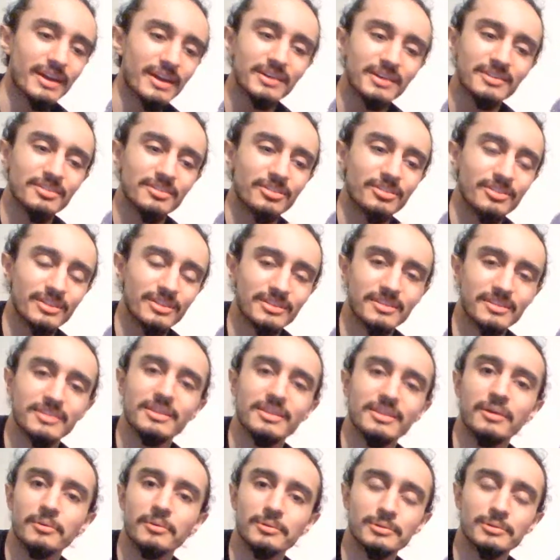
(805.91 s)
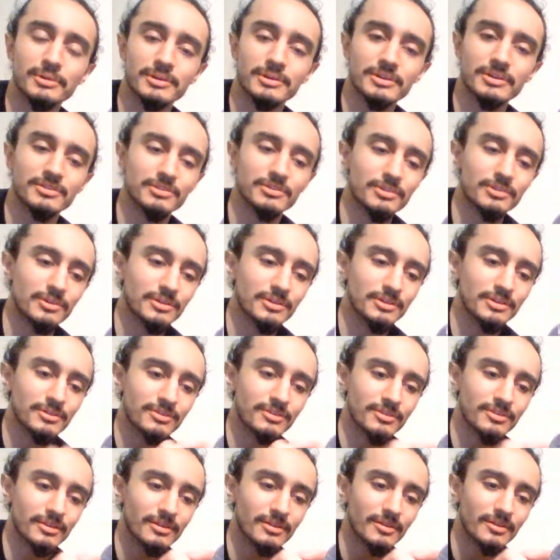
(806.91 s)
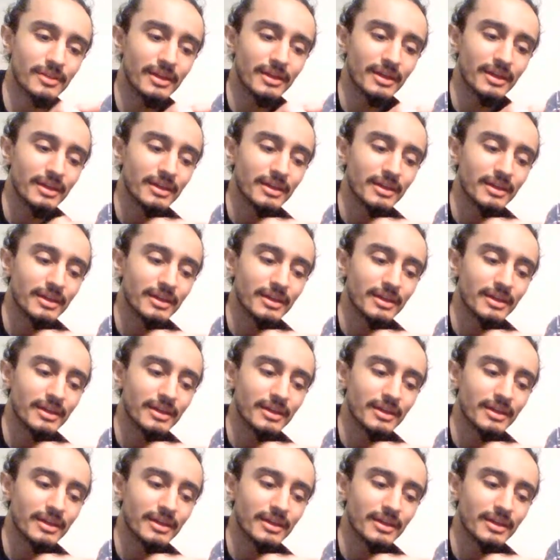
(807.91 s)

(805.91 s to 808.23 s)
I didn't think that would look as good as the